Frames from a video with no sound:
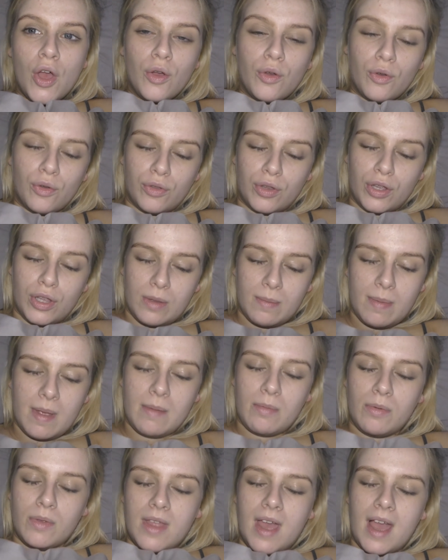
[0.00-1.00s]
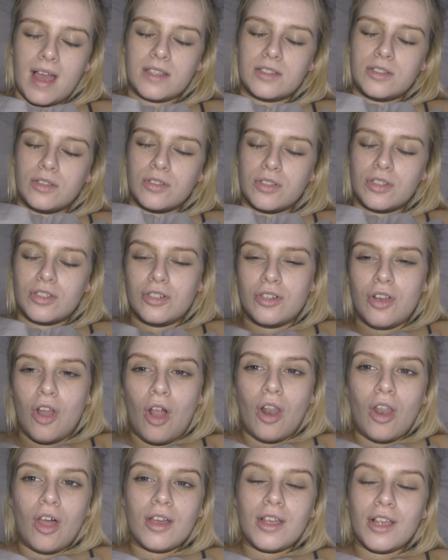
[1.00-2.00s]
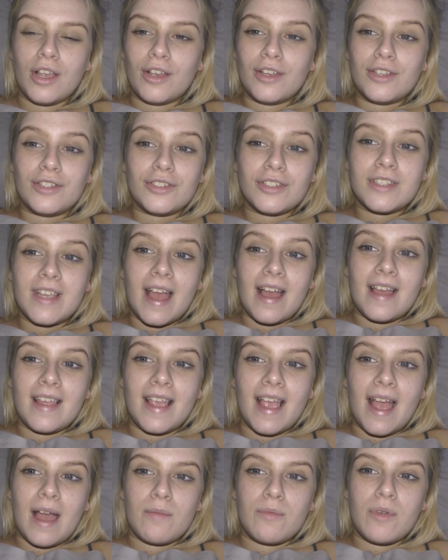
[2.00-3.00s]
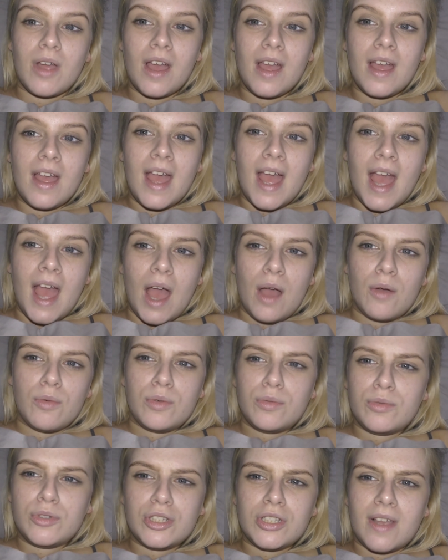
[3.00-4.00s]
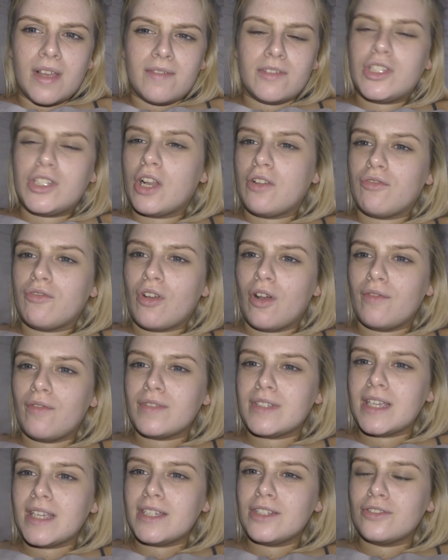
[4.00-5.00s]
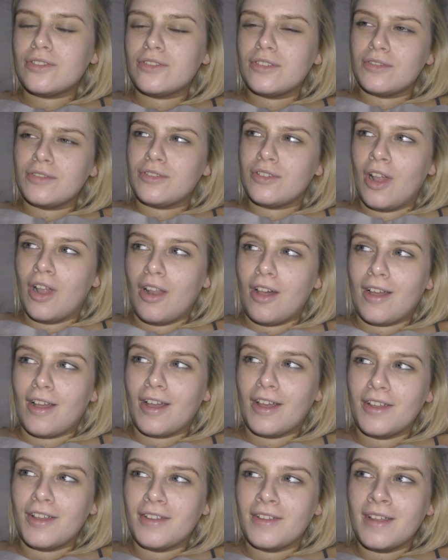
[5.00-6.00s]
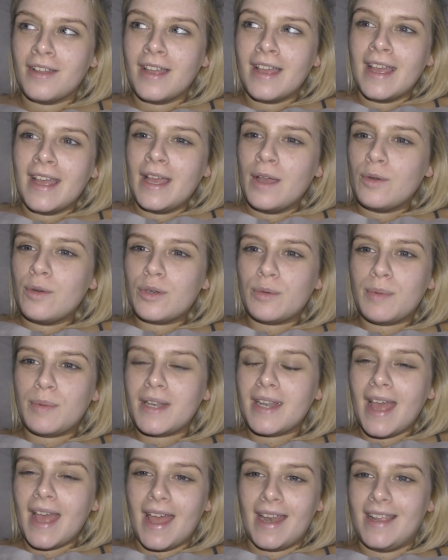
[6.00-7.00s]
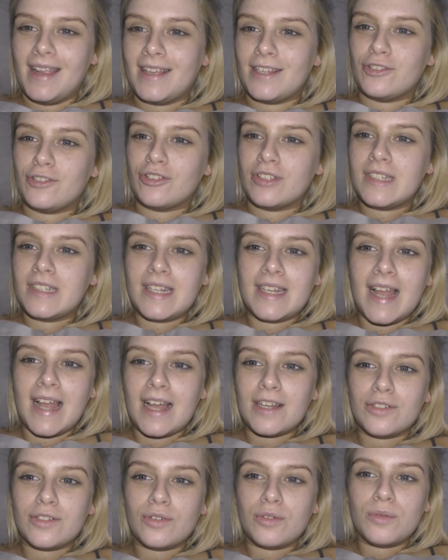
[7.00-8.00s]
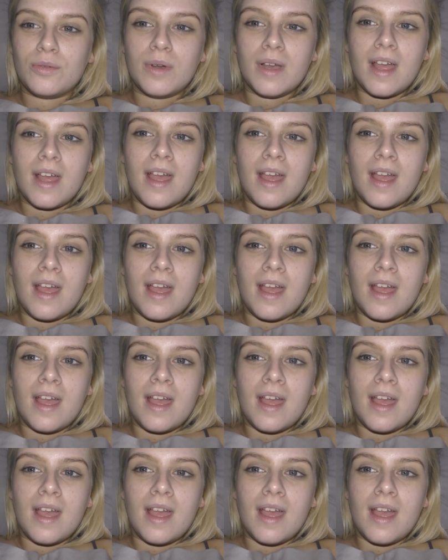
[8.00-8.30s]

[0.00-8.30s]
all the other people there, so it's not like you can just get out your camera, and we were just having general conversations, so it's not like it would have been any interesting at all.